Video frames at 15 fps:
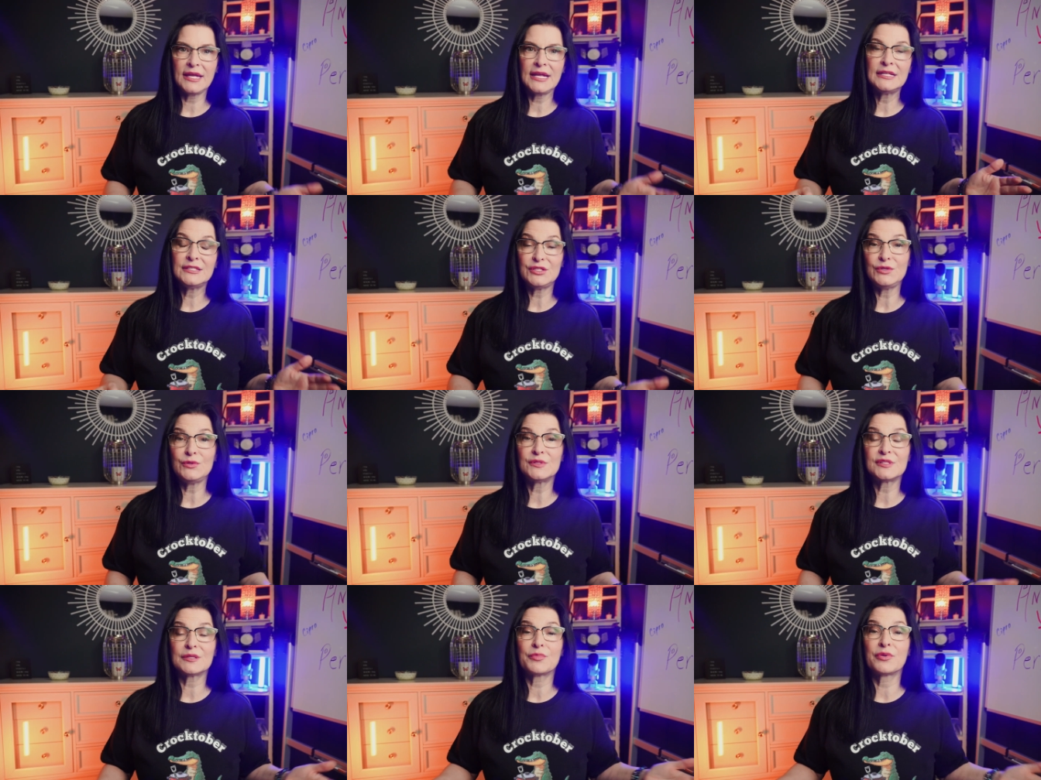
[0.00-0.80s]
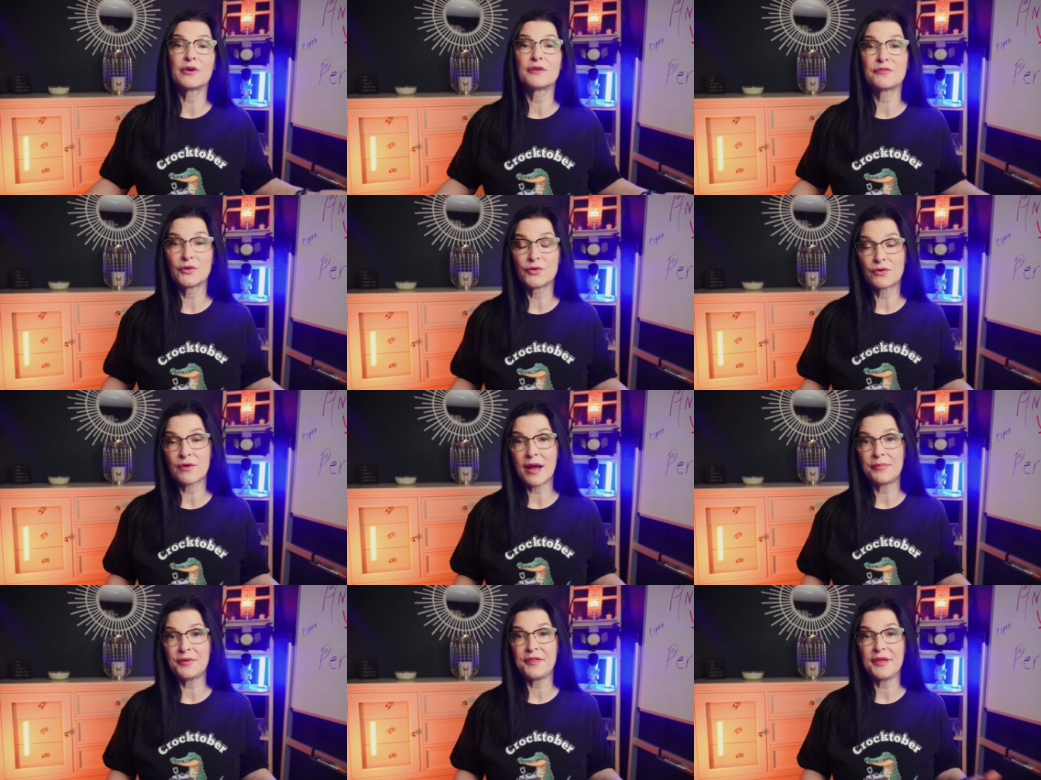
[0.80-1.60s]
induced peripheral
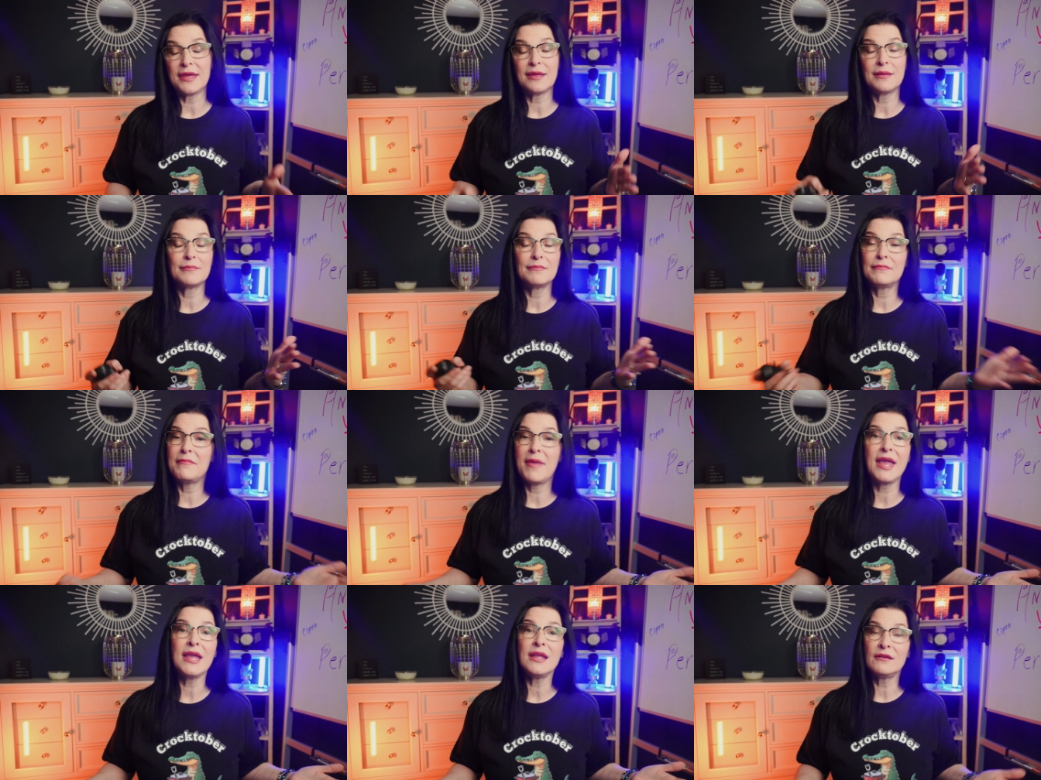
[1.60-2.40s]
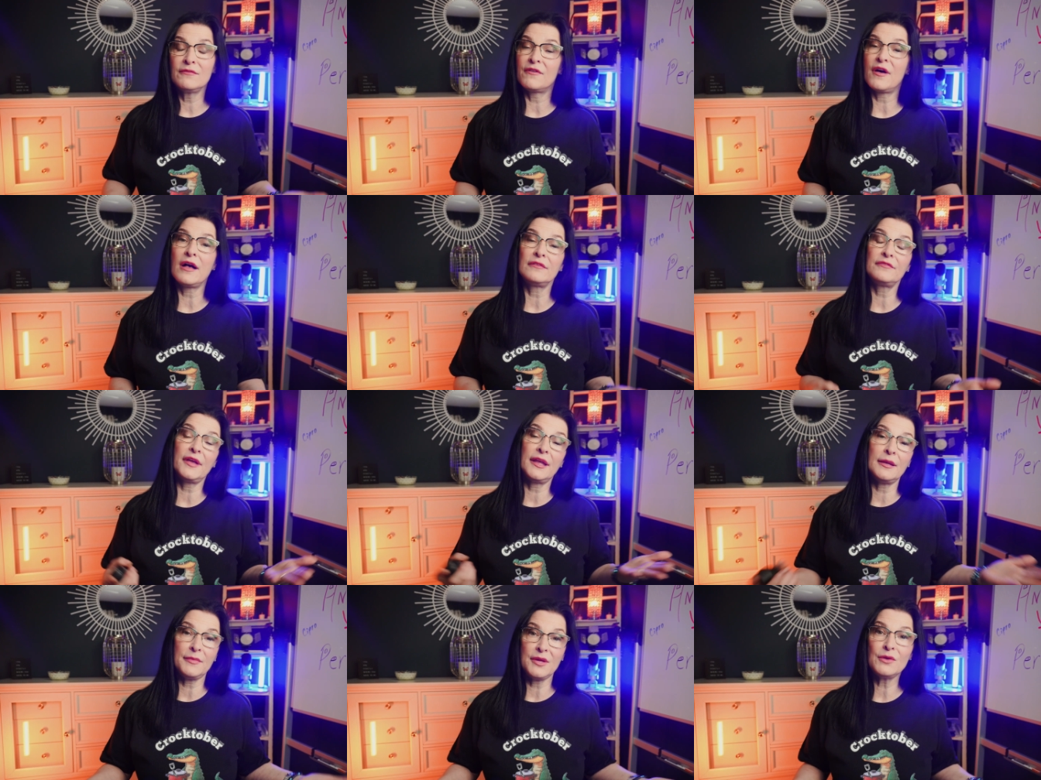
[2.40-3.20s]
neuropathy may involve
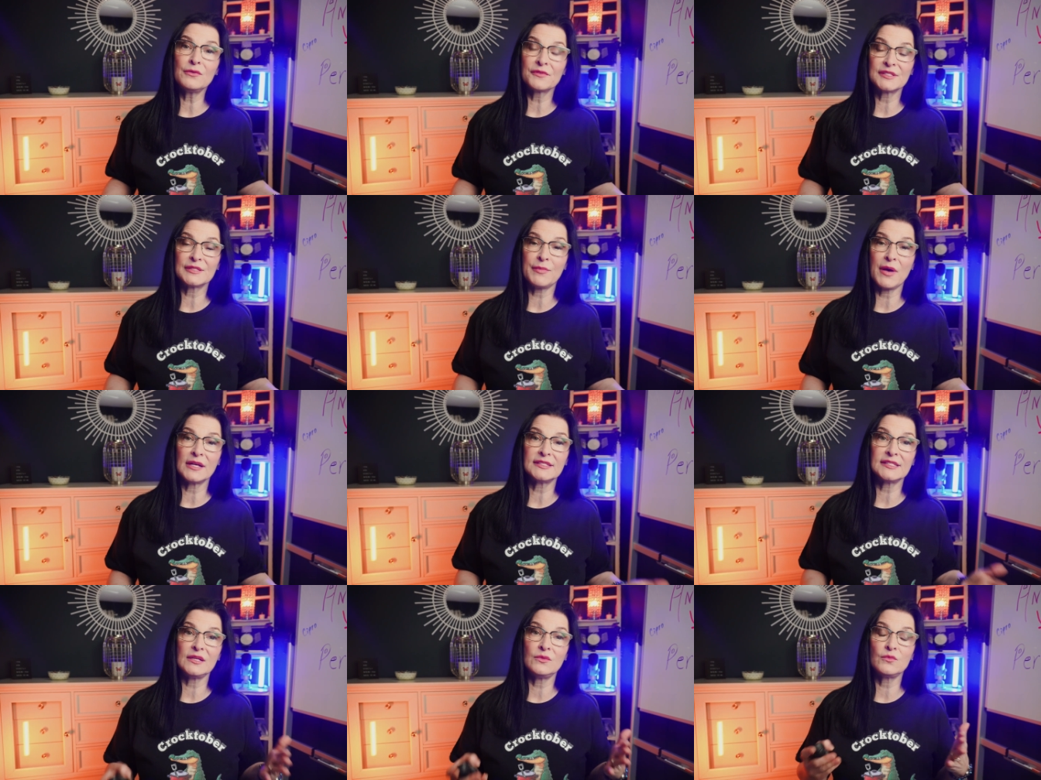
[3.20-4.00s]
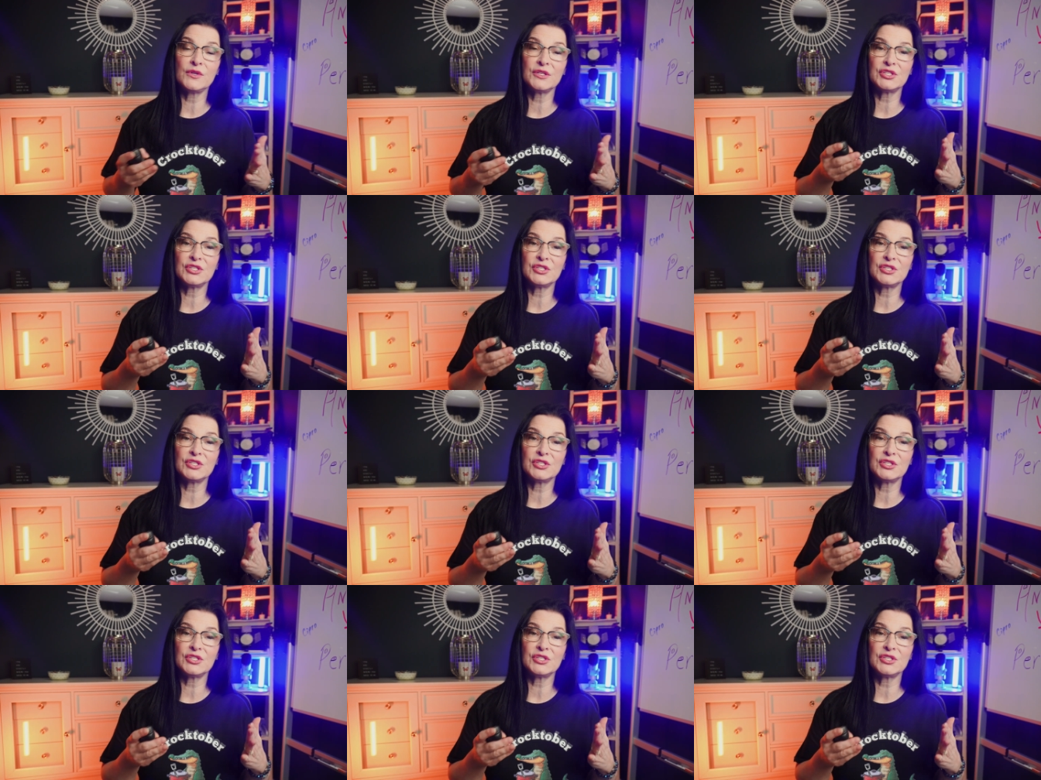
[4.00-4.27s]
an immune response in which